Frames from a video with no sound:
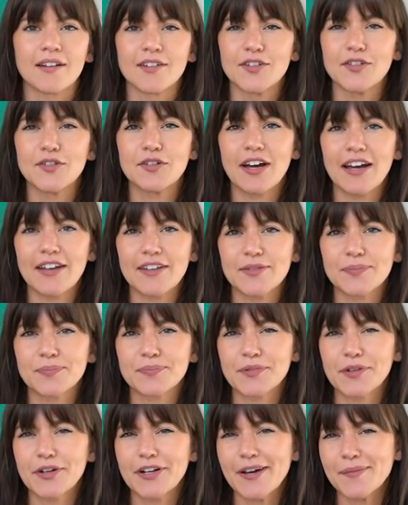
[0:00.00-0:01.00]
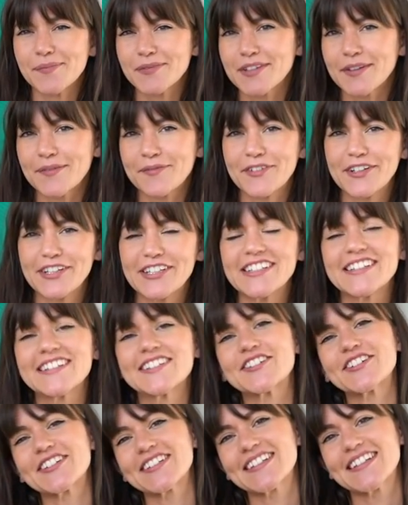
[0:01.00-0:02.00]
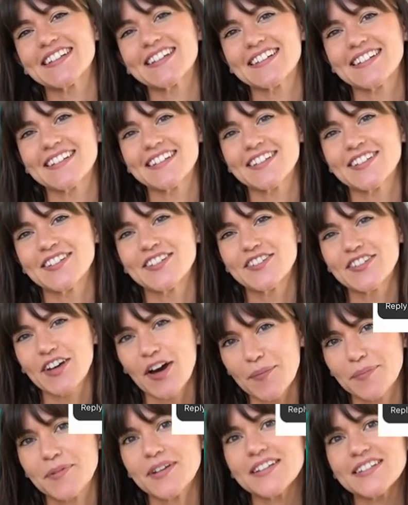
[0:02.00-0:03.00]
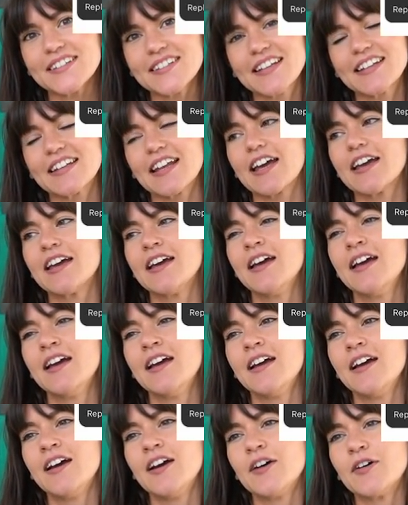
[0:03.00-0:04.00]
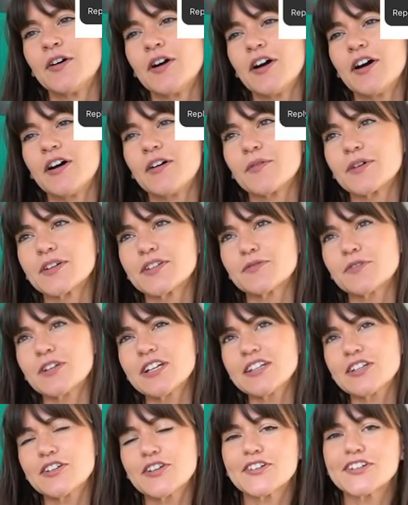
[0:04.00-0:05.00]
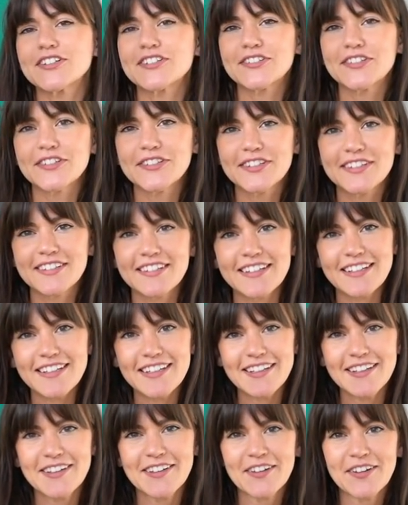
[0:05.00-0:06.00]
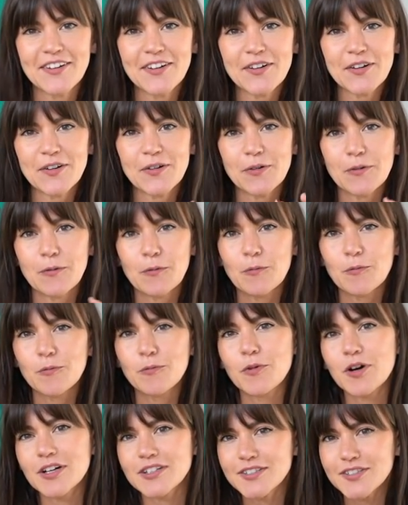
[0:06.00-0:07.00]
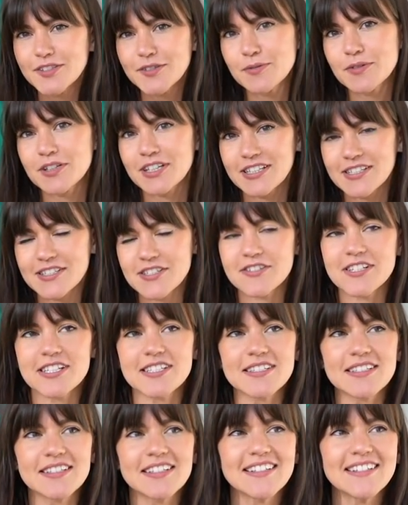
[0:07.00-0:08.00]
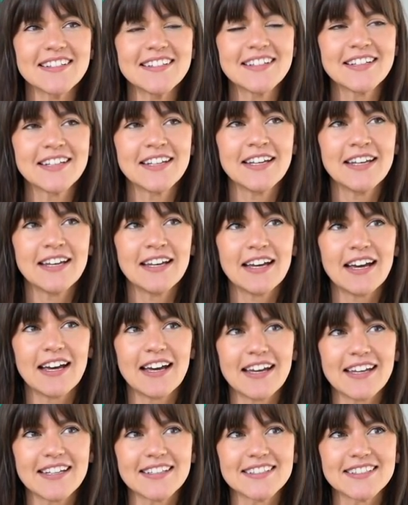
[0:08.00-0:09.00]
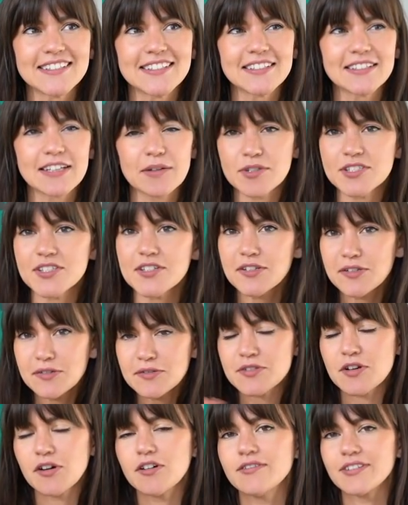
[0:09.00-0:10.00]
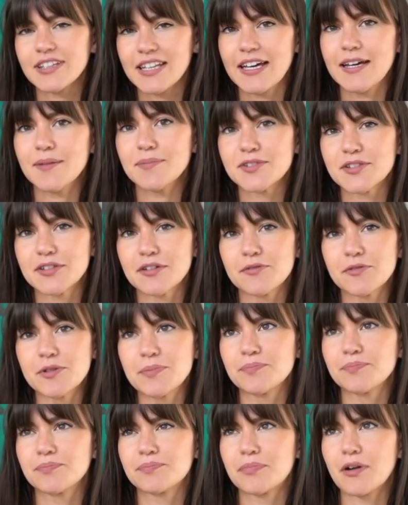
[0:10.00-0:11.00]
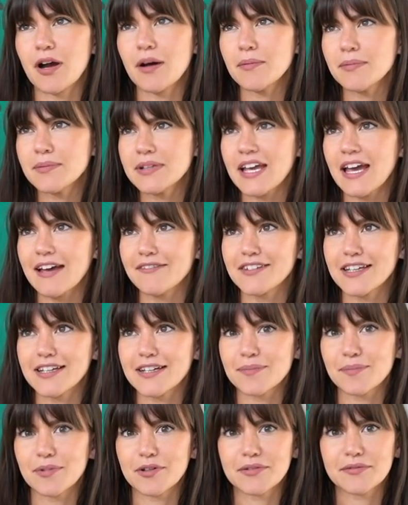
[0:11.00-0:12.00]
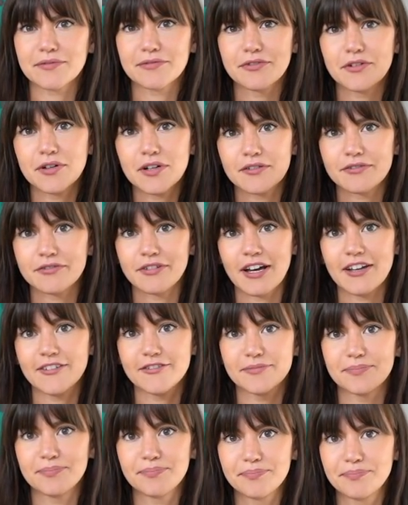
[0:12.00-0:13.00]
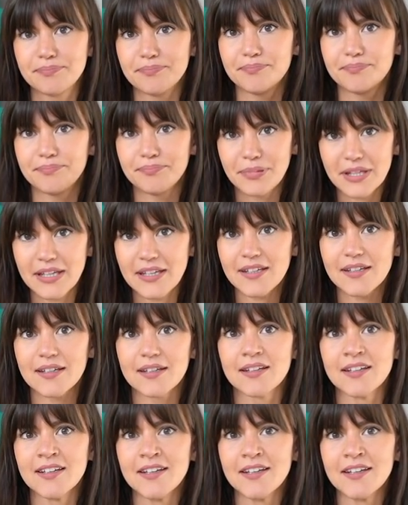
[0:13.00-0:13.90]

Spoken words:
you guys brought up some really interesting topics, and I was really curious to see what you were interested in. And there was a huge overlap, so we probably have like about four or five big,